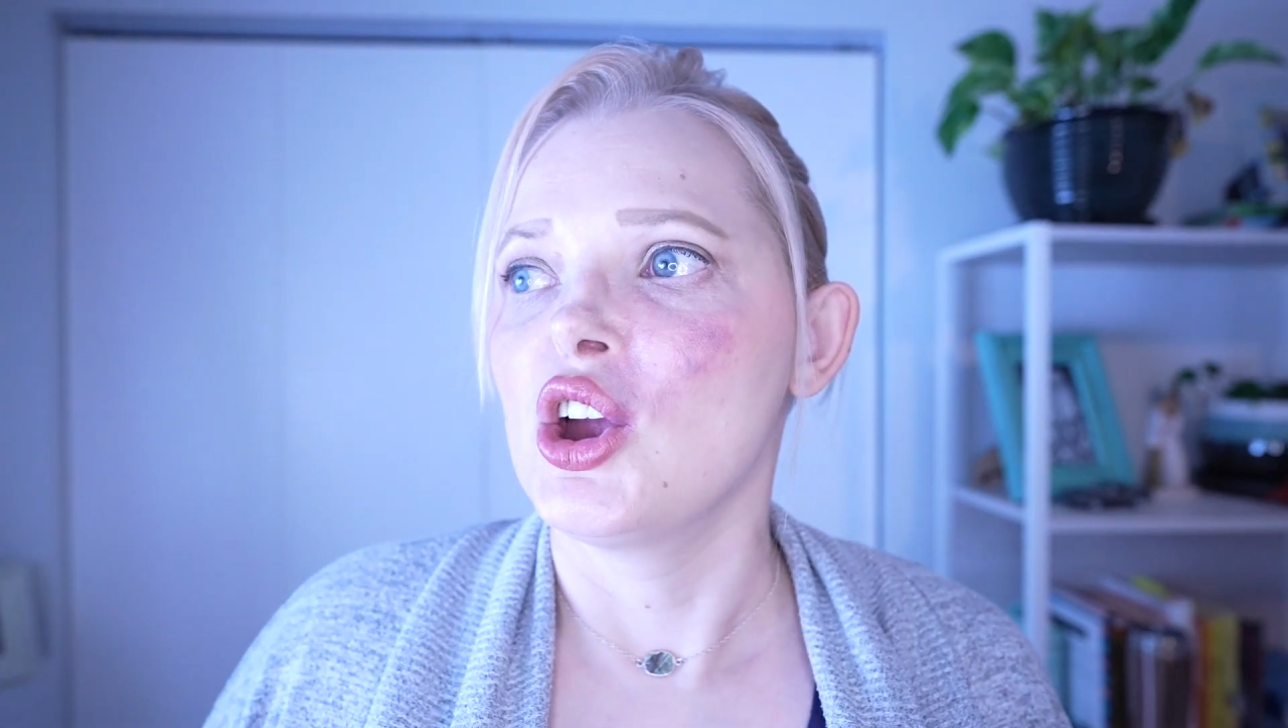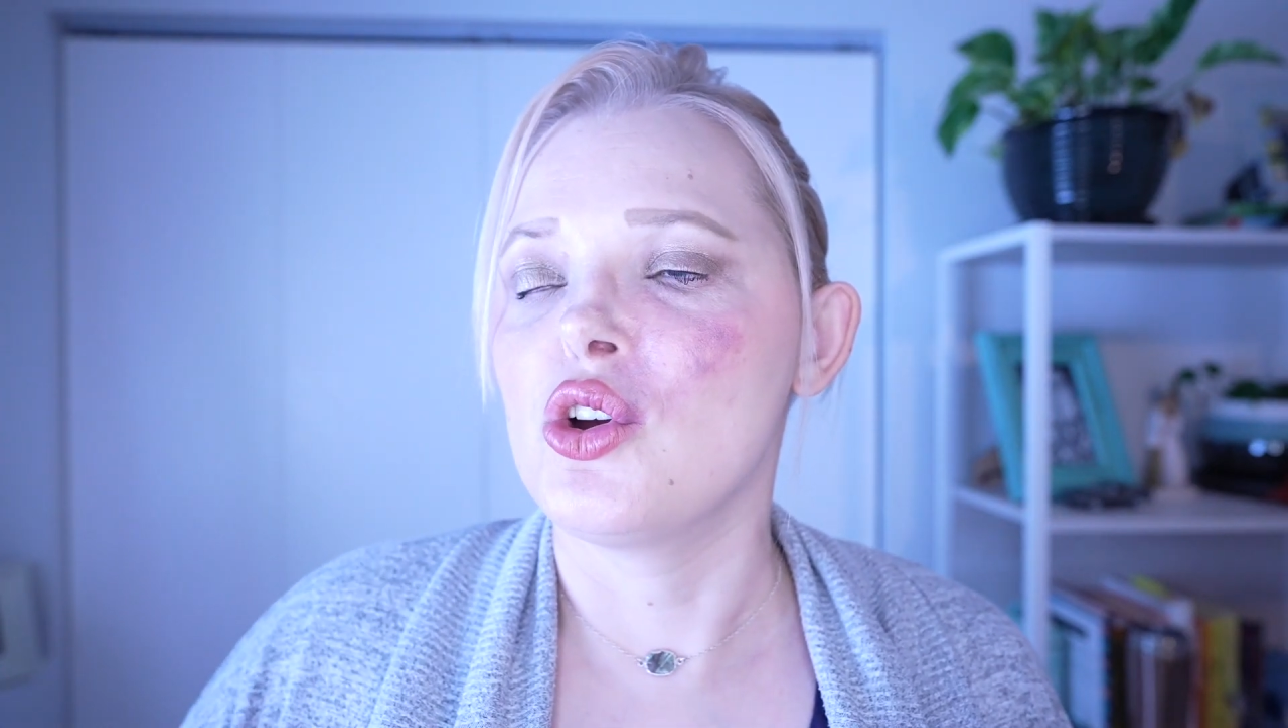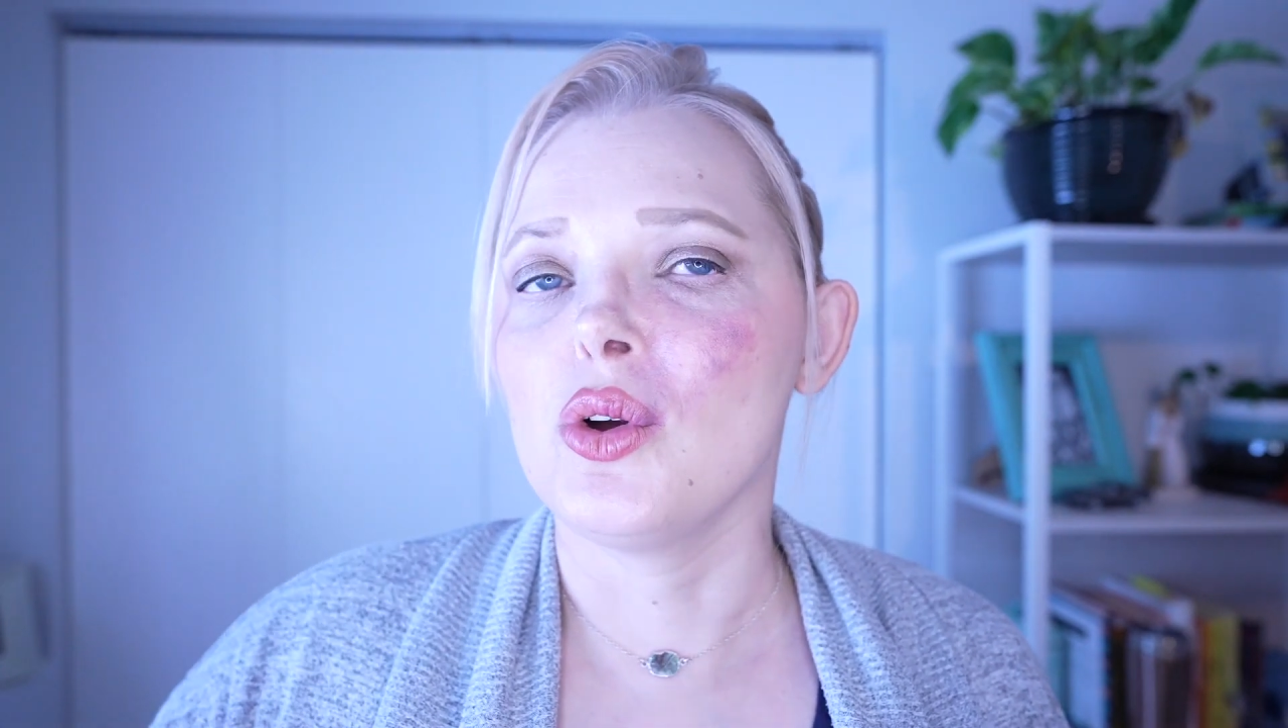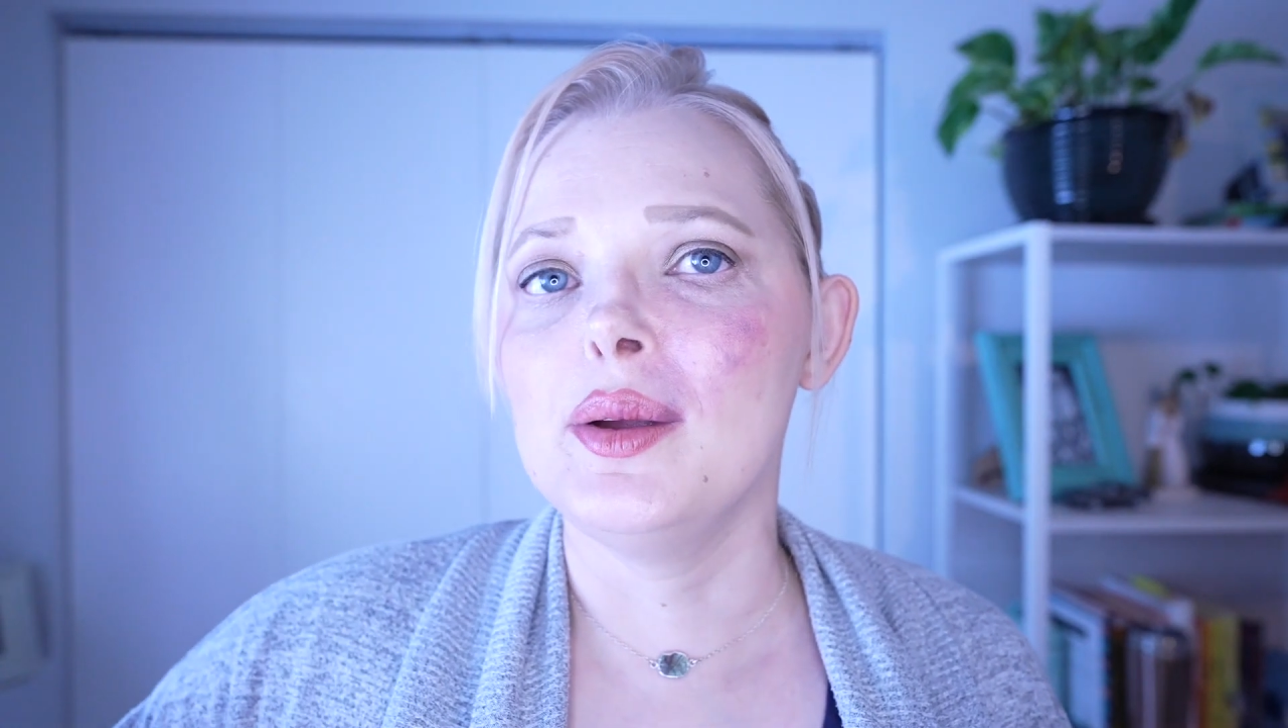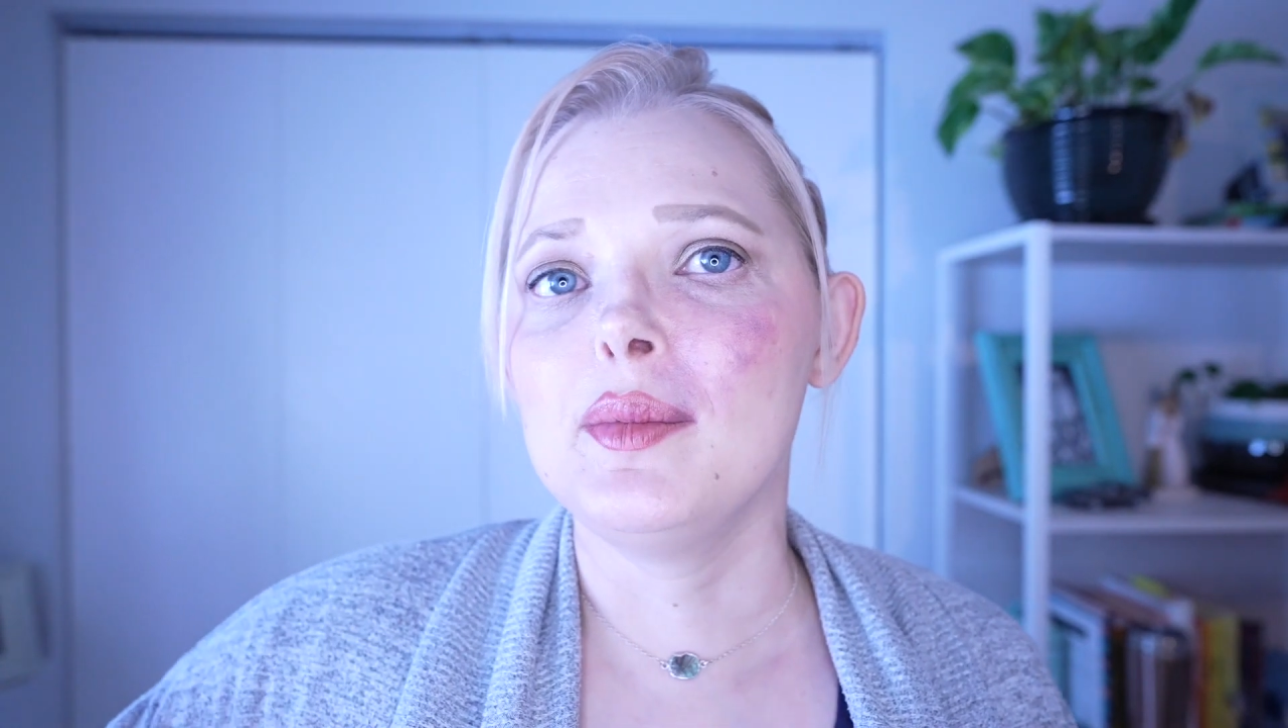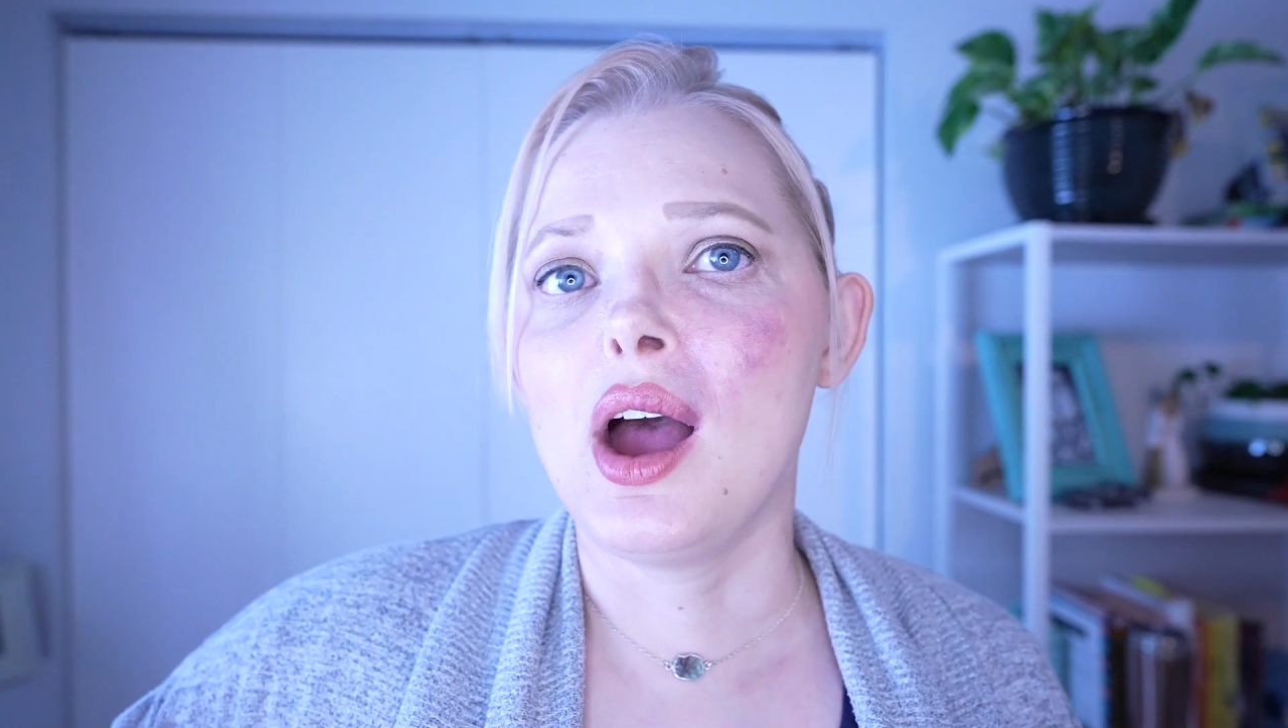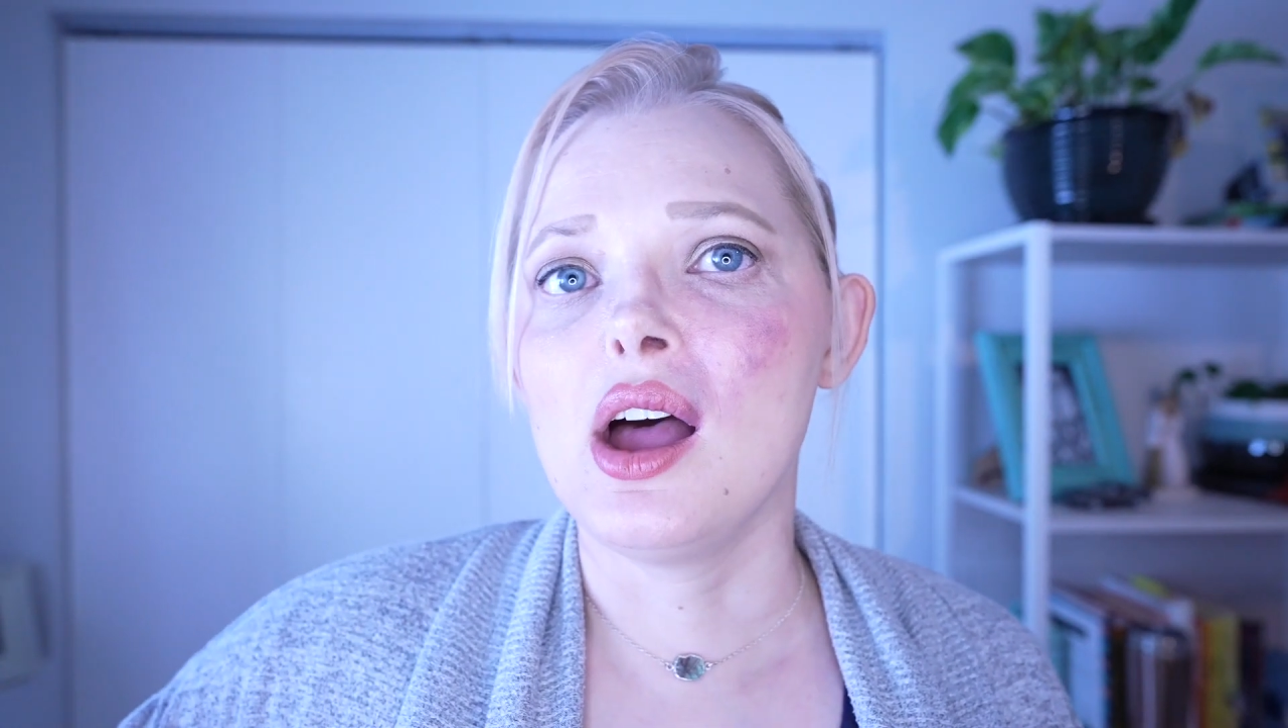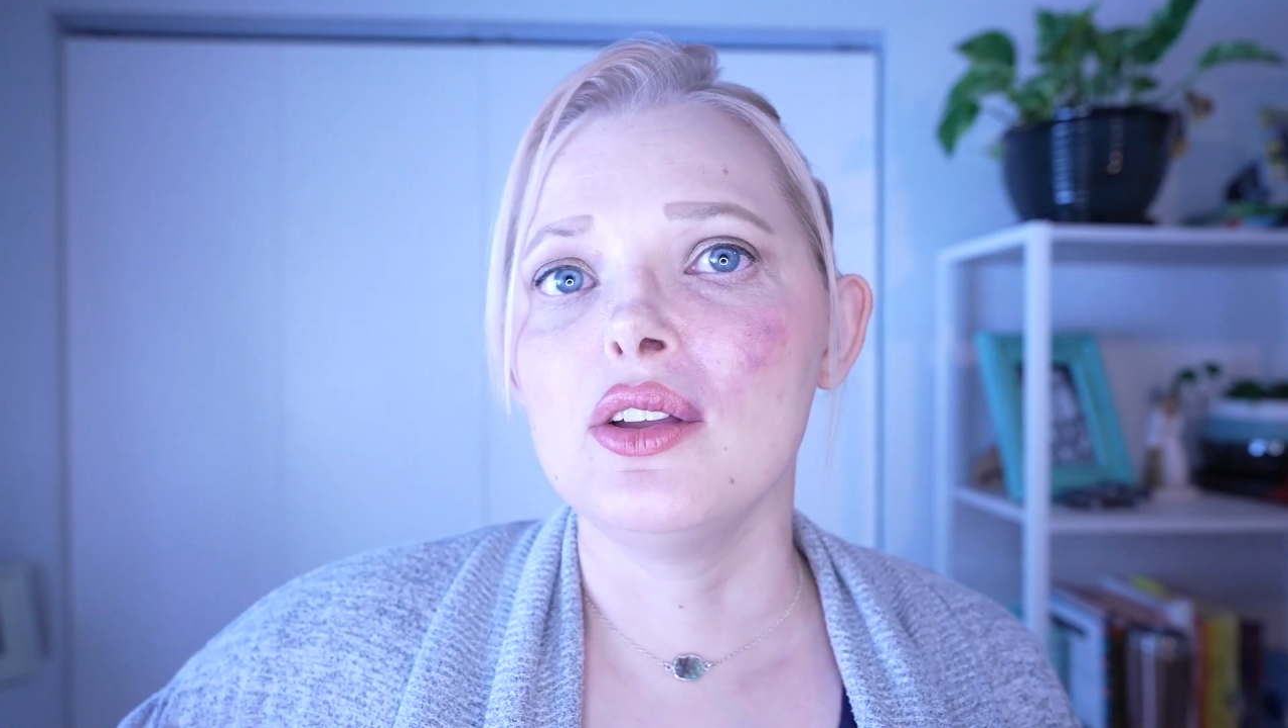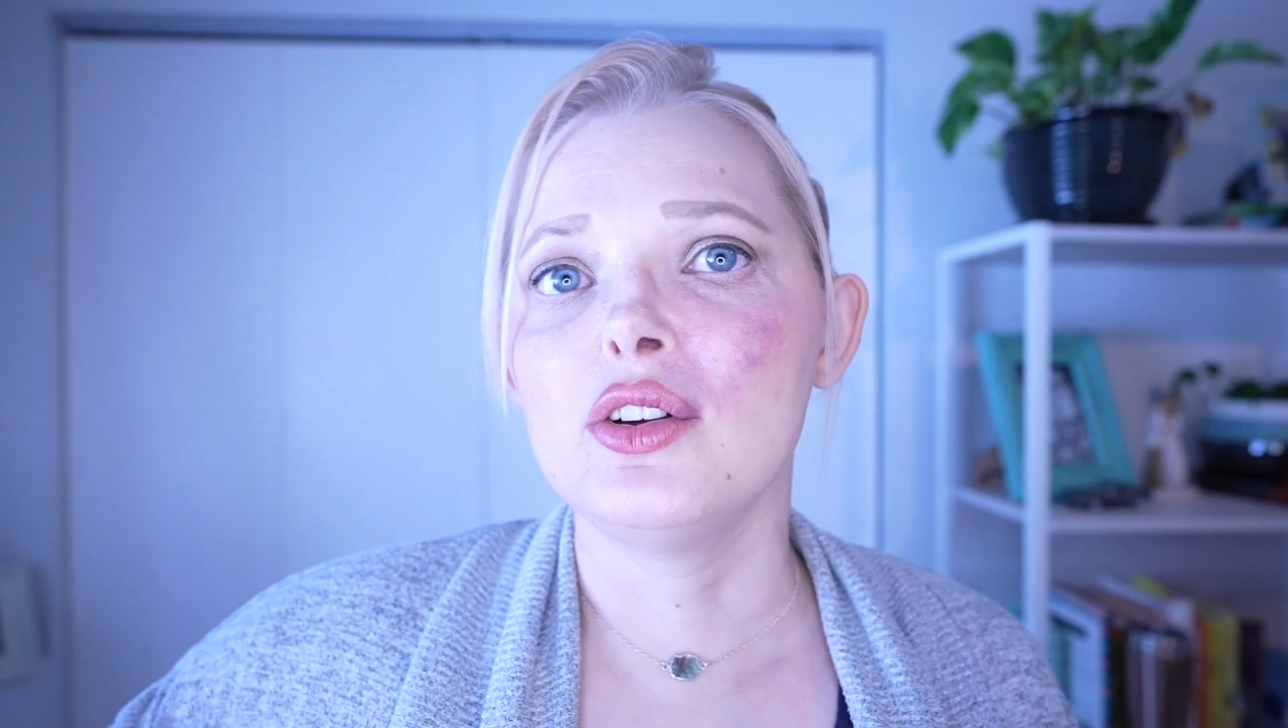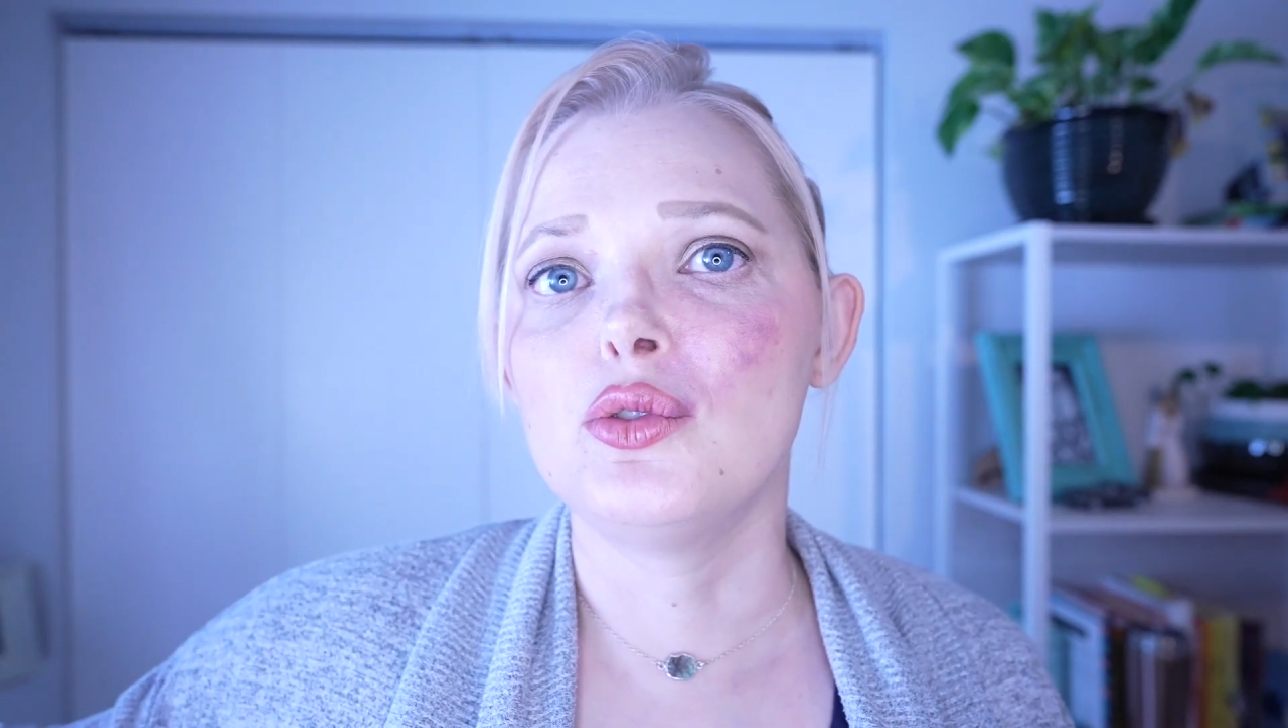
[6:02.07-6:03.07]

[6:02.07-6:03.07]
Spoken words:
cream colored